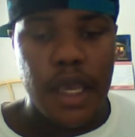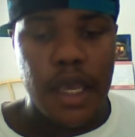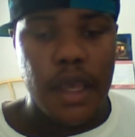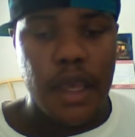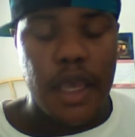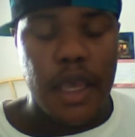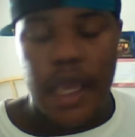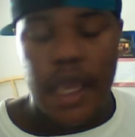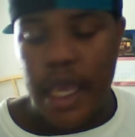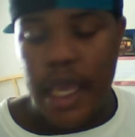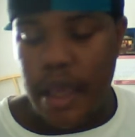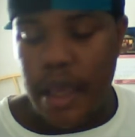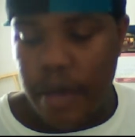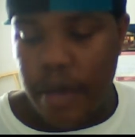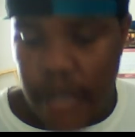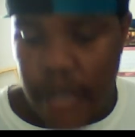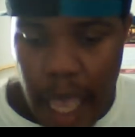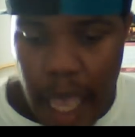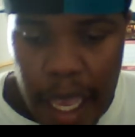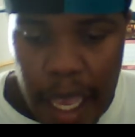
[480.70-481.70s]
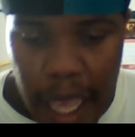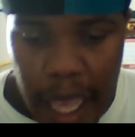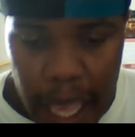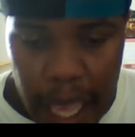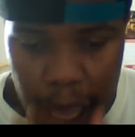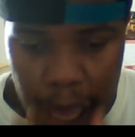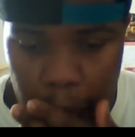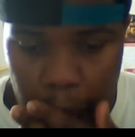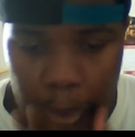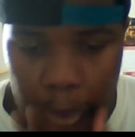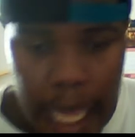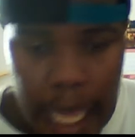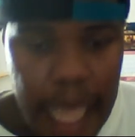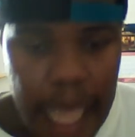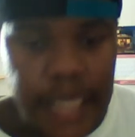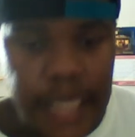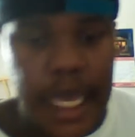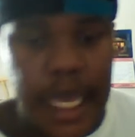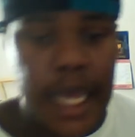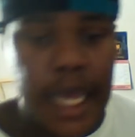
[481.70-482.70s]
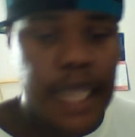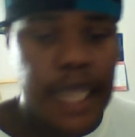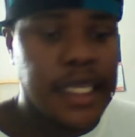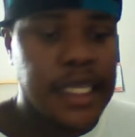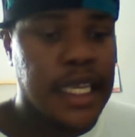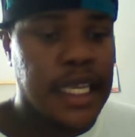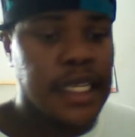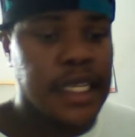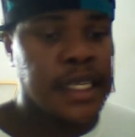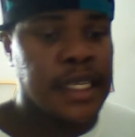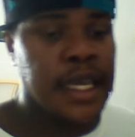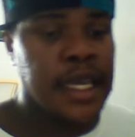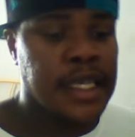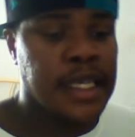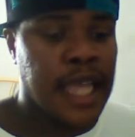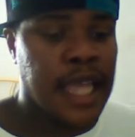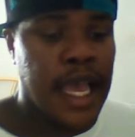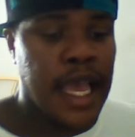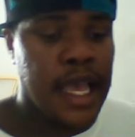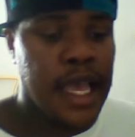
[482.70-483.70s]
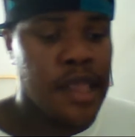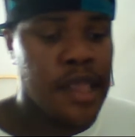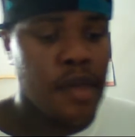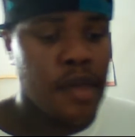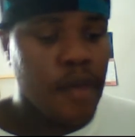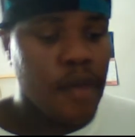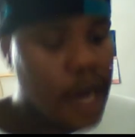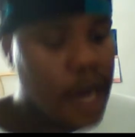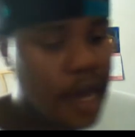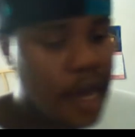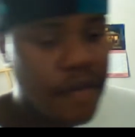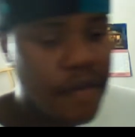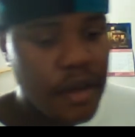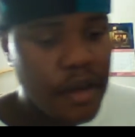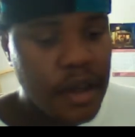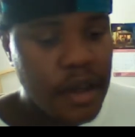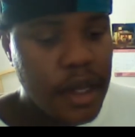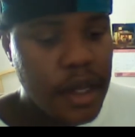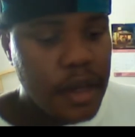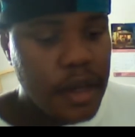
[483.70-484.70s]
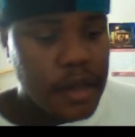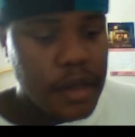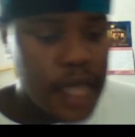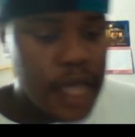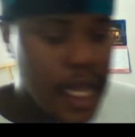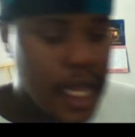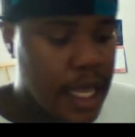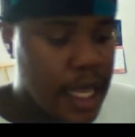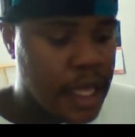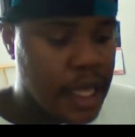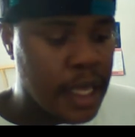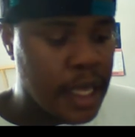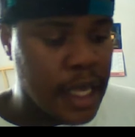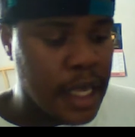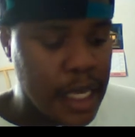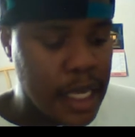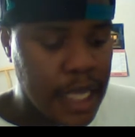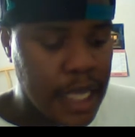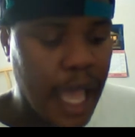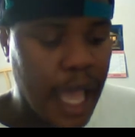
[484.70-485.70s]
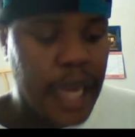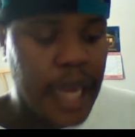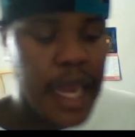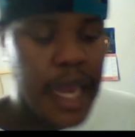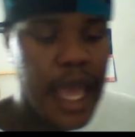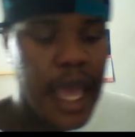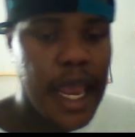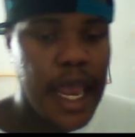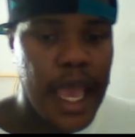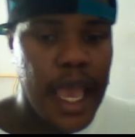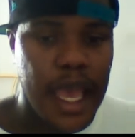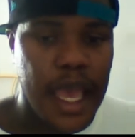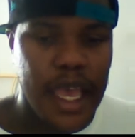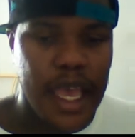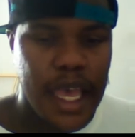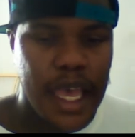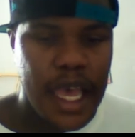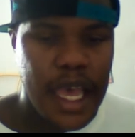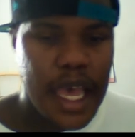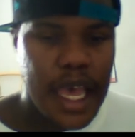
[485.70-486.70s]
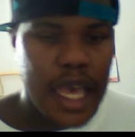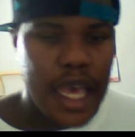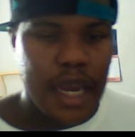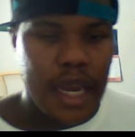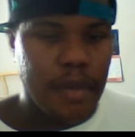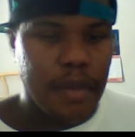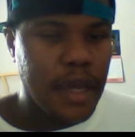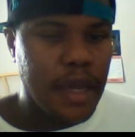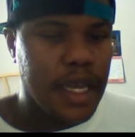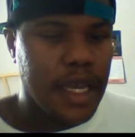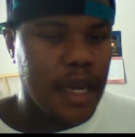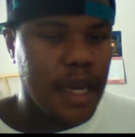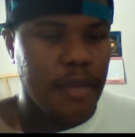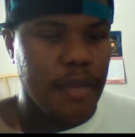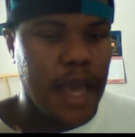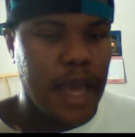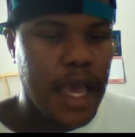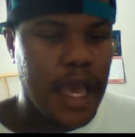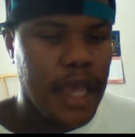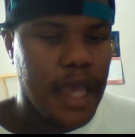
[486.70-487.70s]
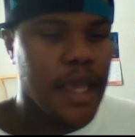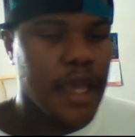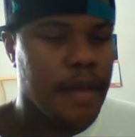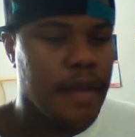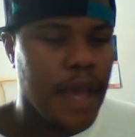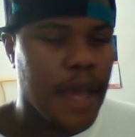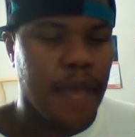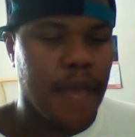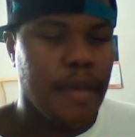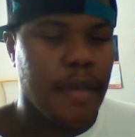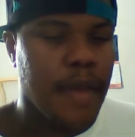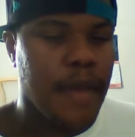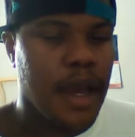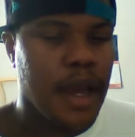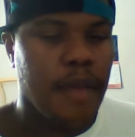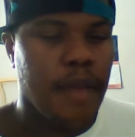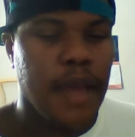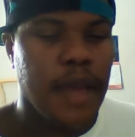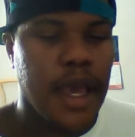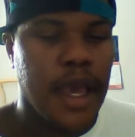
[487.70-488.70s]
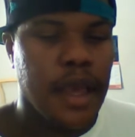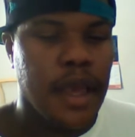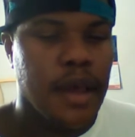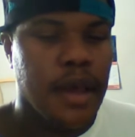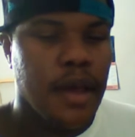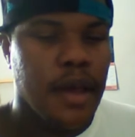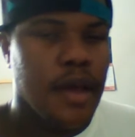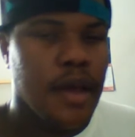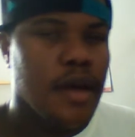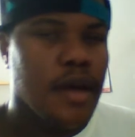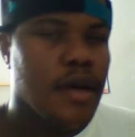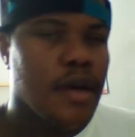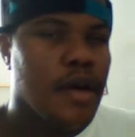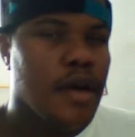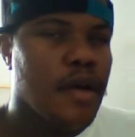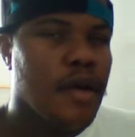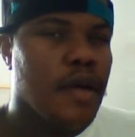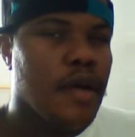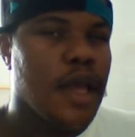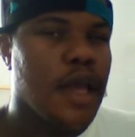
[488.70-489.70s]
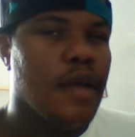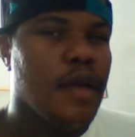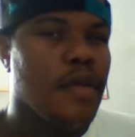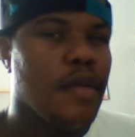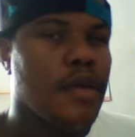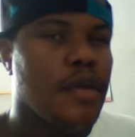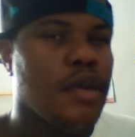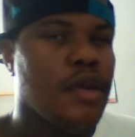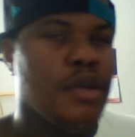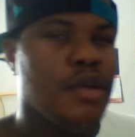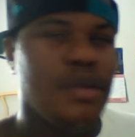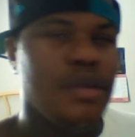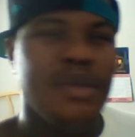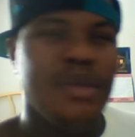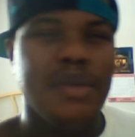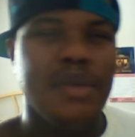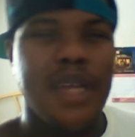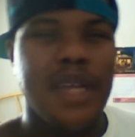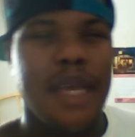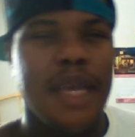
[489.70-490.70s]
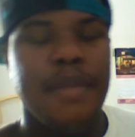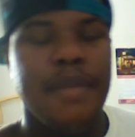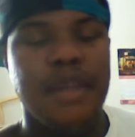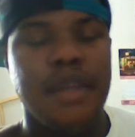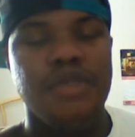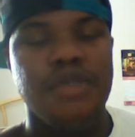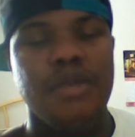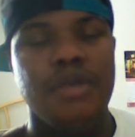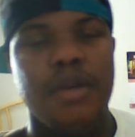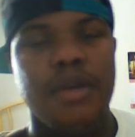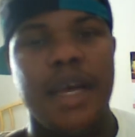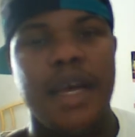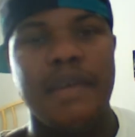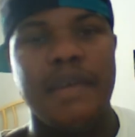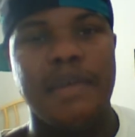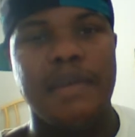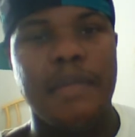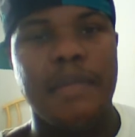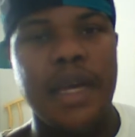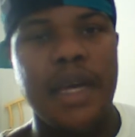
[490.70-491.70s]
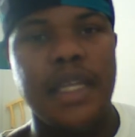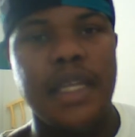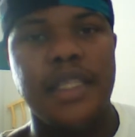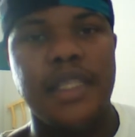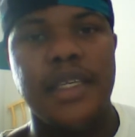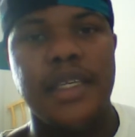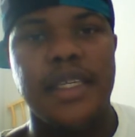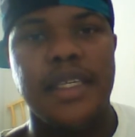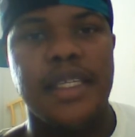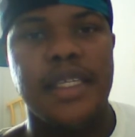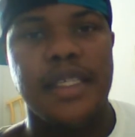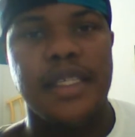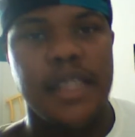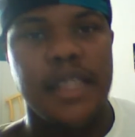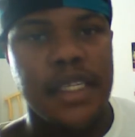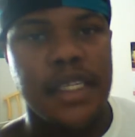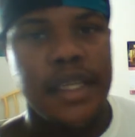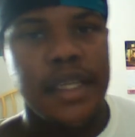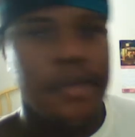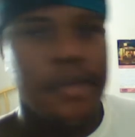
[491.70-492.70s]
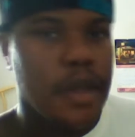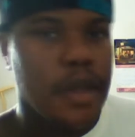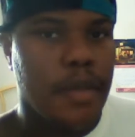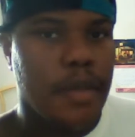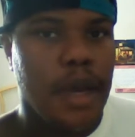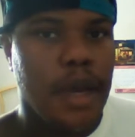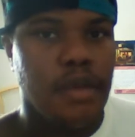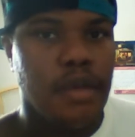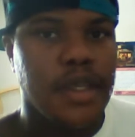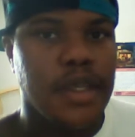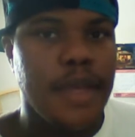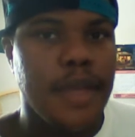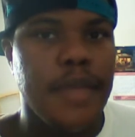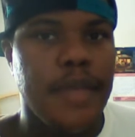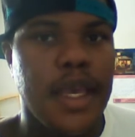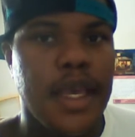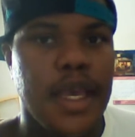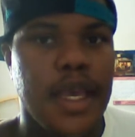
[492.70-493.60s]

and he was like, hey, I got such and such hats or whatever, selling this hat and that hat. And I'm like, in the back of my mind, I'm like, wait, you claim that you don't have the money to ship something out to me,